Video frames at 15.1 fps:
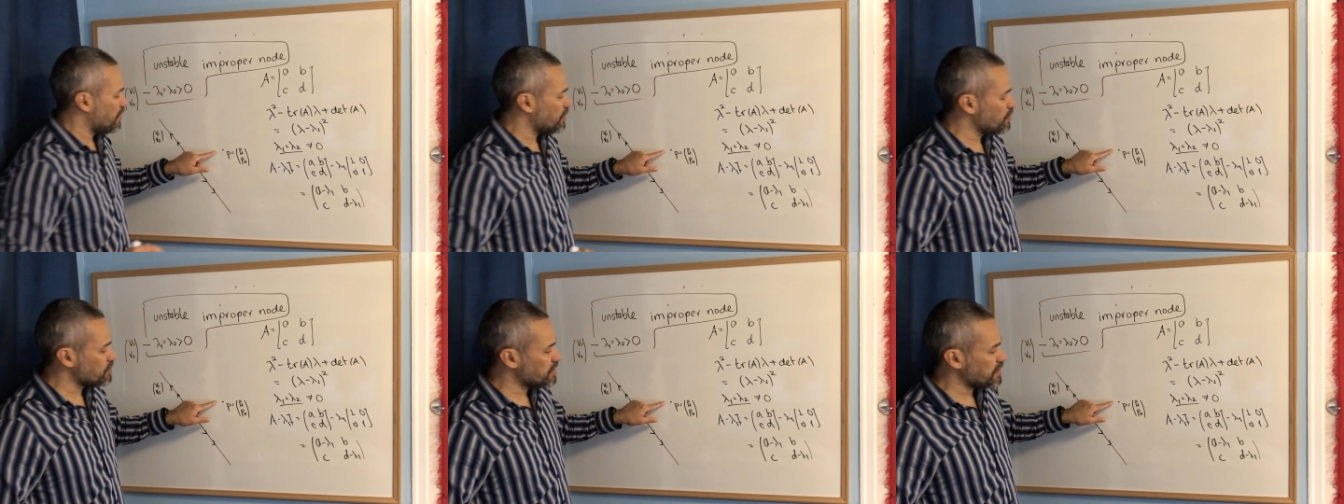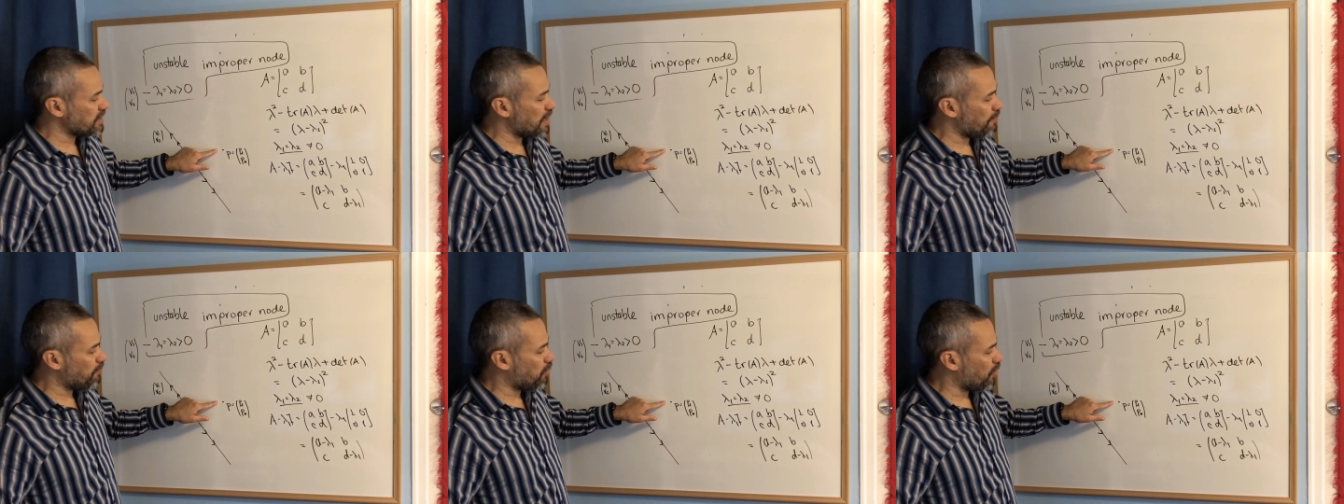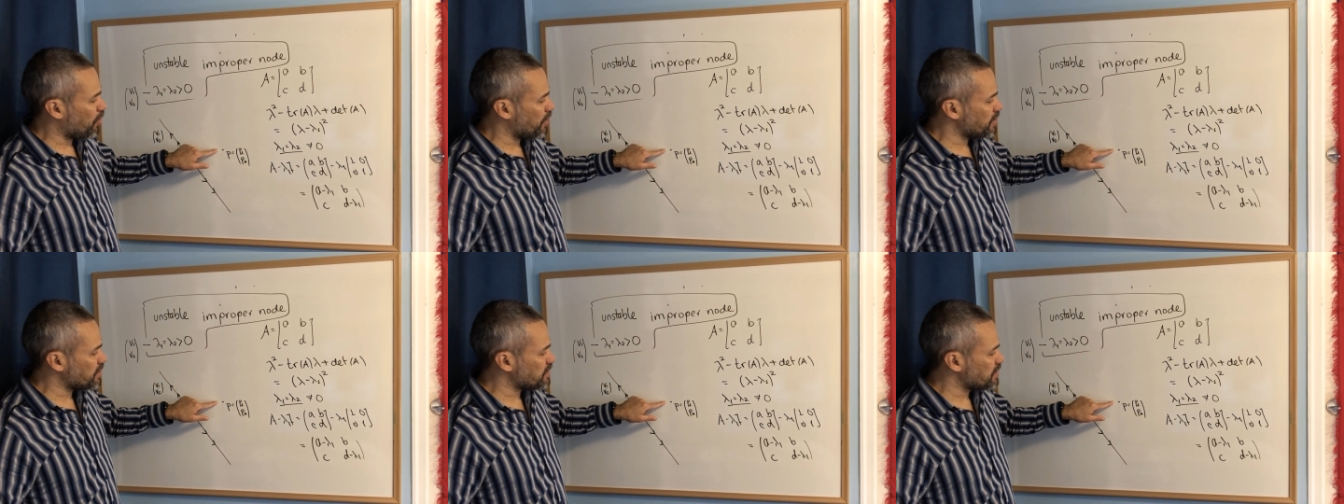Using that
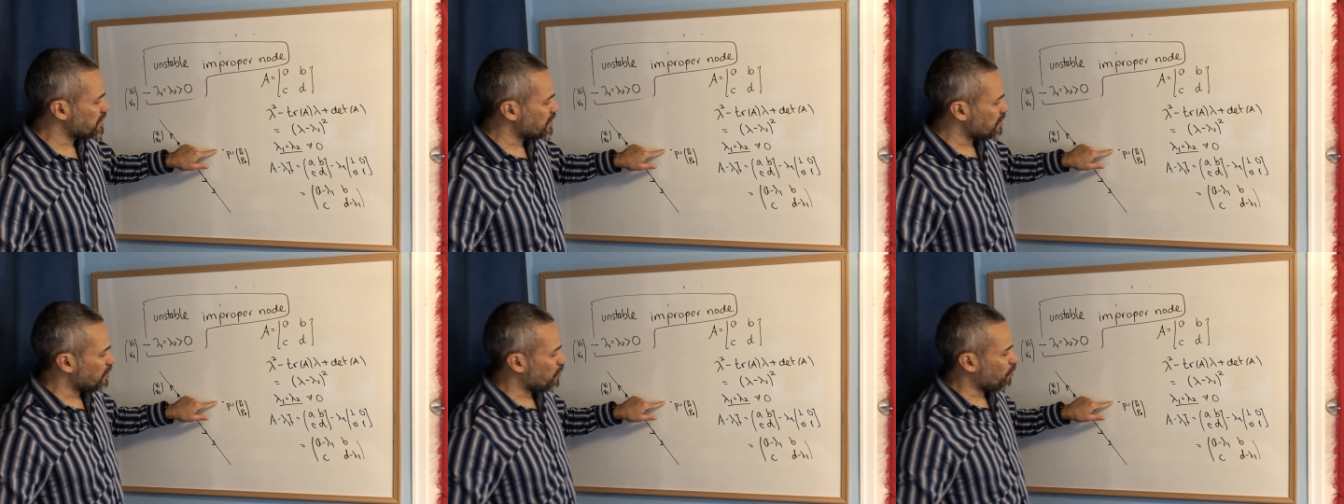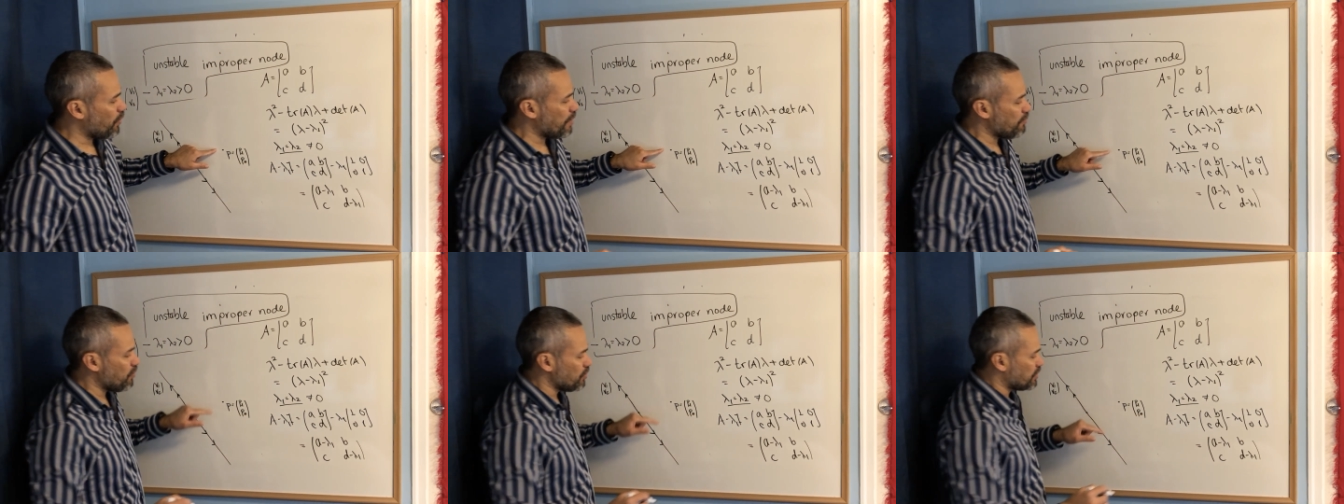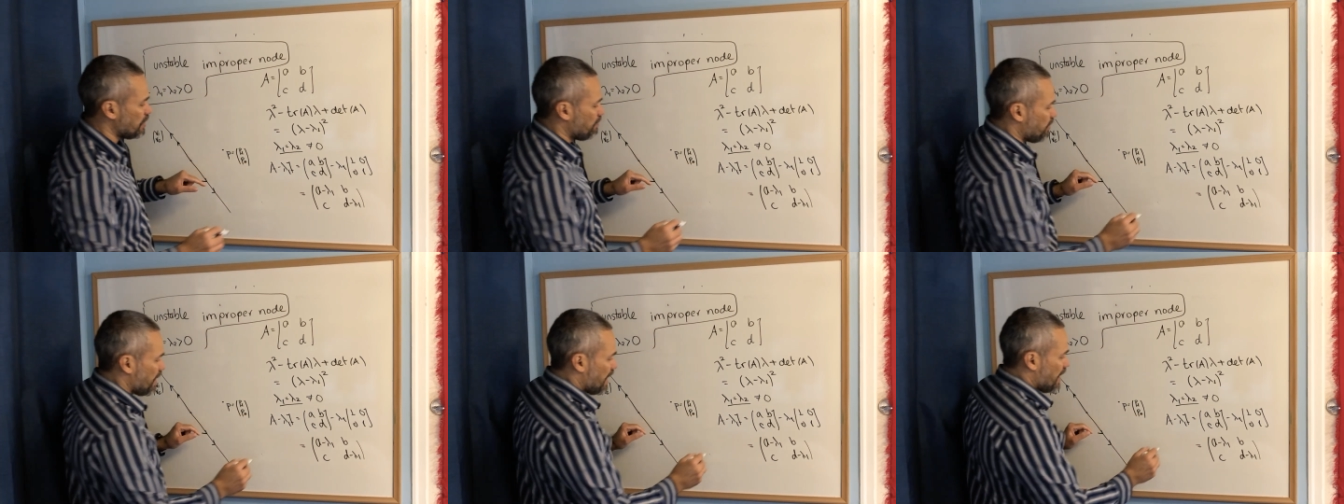point, we
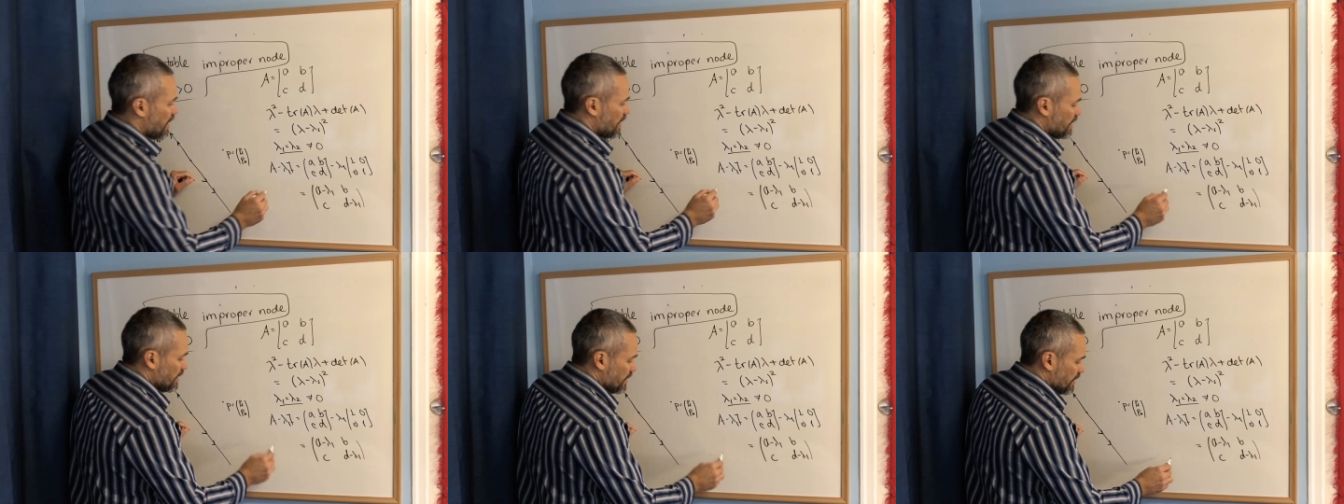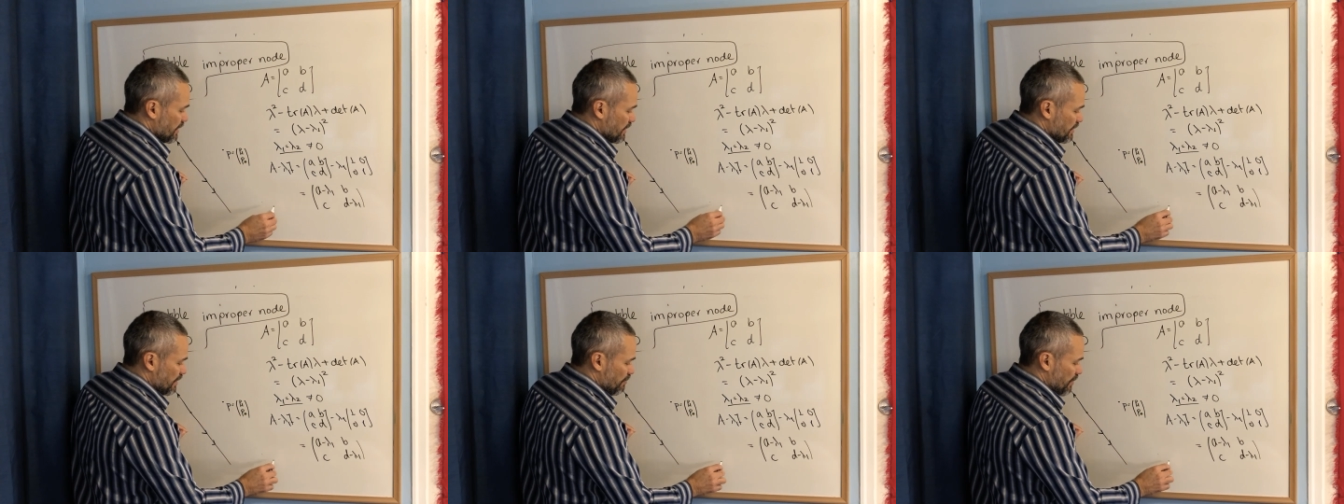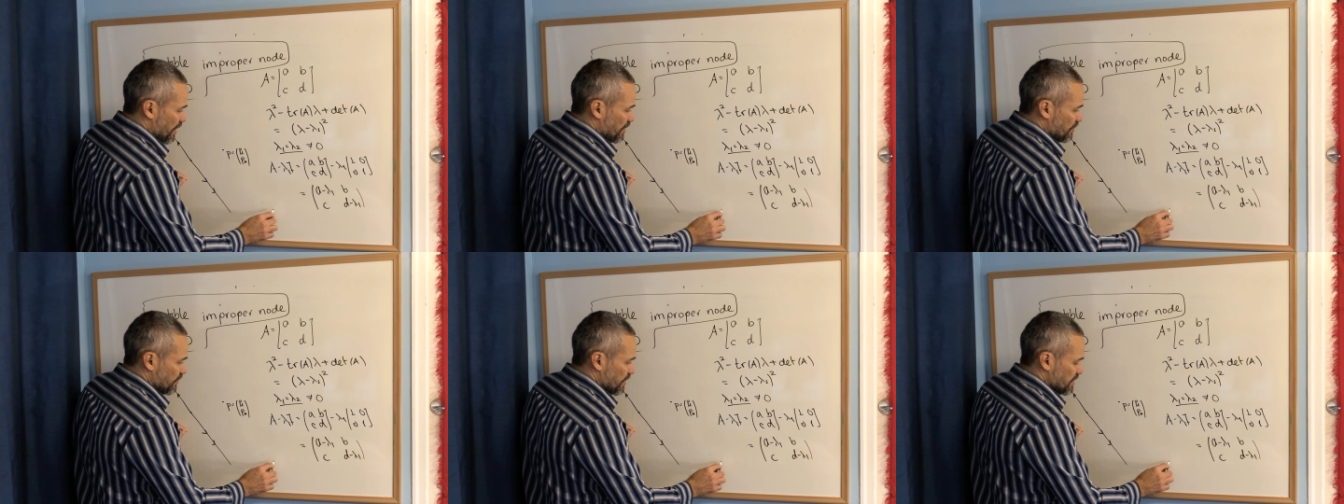multiply the
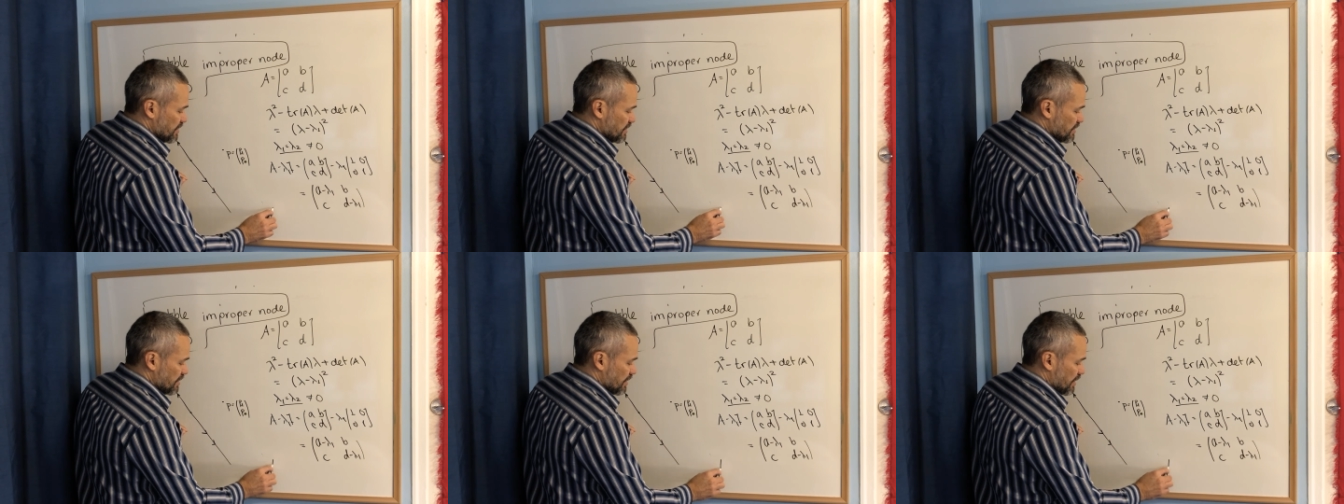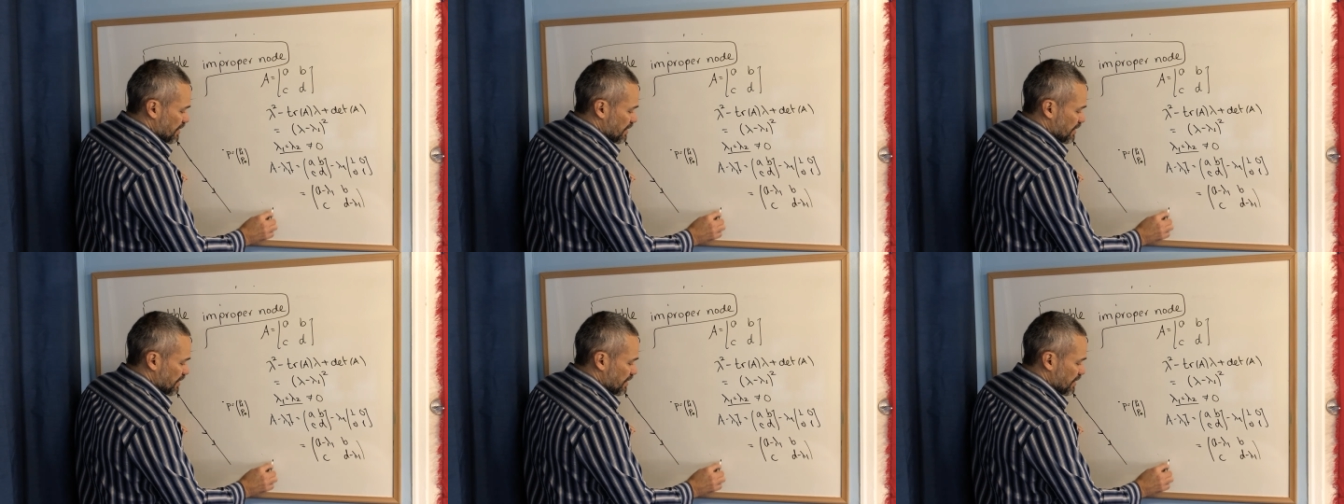matrix